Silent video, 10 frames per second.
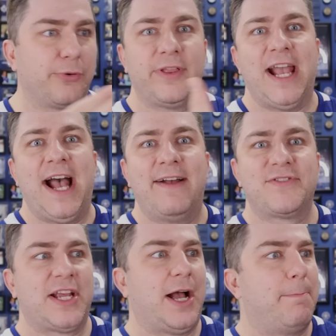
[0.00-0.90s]
through the
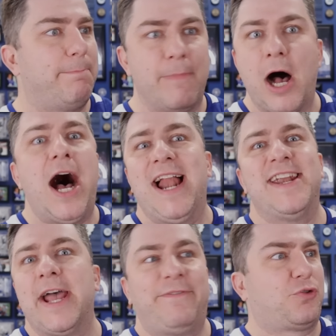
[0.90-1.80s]
Avs like a
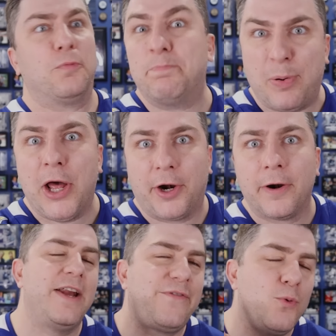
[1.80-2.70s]
hot knife through butter.
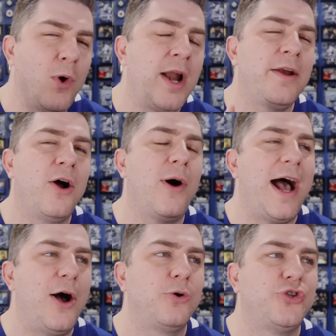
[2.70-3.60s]
And if you want to know
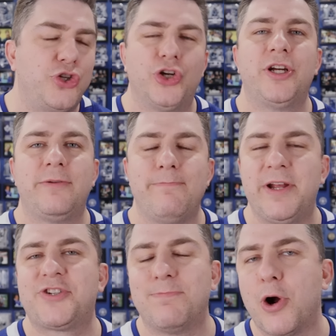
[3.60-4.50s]
how good
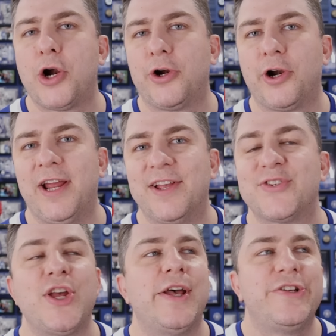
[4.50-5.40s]
Mitch Marner
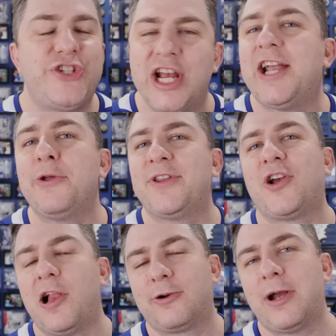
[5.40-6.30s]
is, Check out the
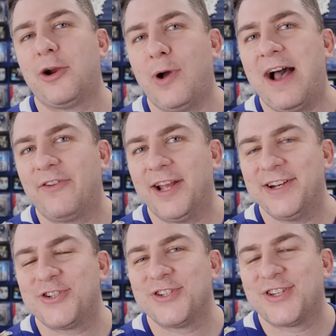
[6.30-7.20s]
Colorado
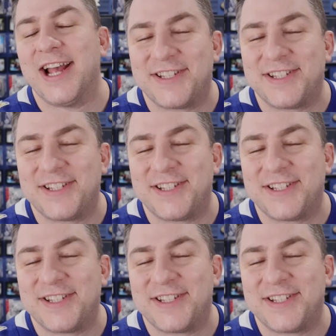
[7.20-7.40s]
Avalanche's